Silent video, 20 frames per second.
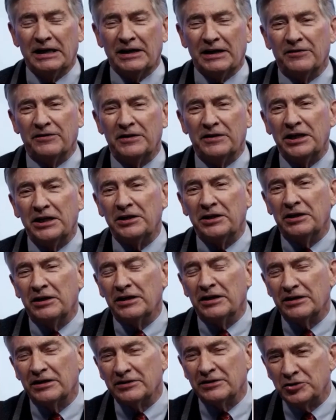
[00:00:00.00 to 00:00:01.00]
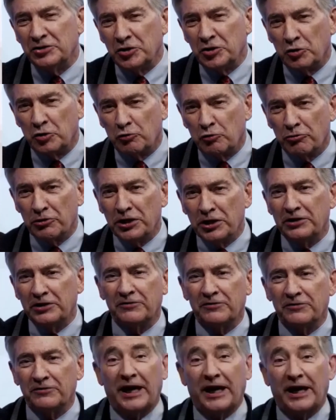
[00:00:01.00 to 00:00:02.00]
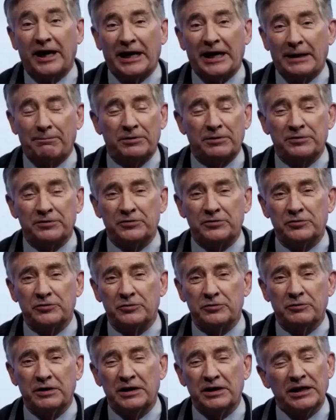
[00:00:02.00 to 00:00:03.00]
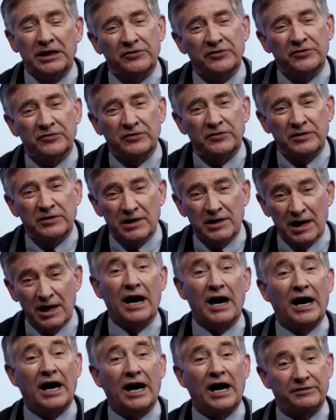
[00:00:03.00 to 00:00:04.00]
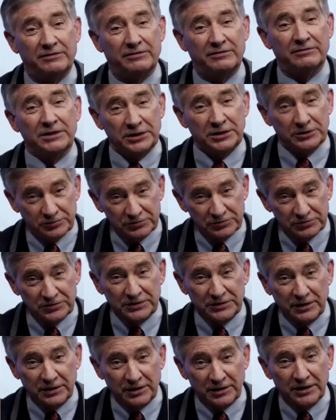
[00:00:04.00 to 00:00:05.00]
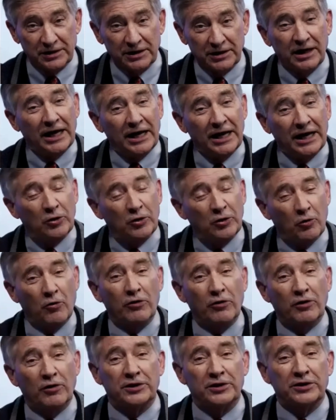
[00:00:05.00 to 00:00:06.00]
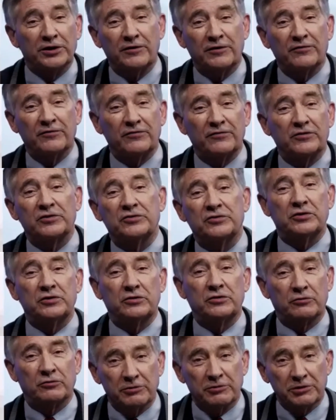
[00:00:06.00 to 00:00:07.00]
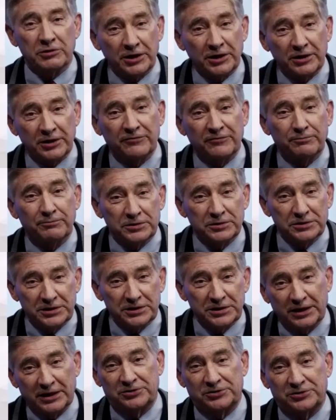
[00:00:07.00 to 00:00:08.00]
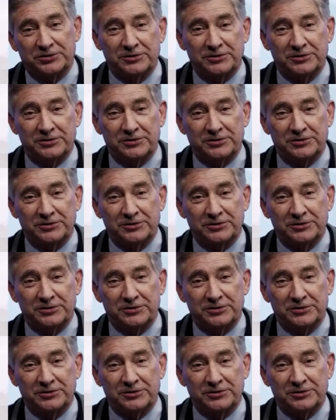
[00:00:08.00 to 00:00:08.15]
The degree of that amplitude is not, interestingly, a correlate of the degree of protection.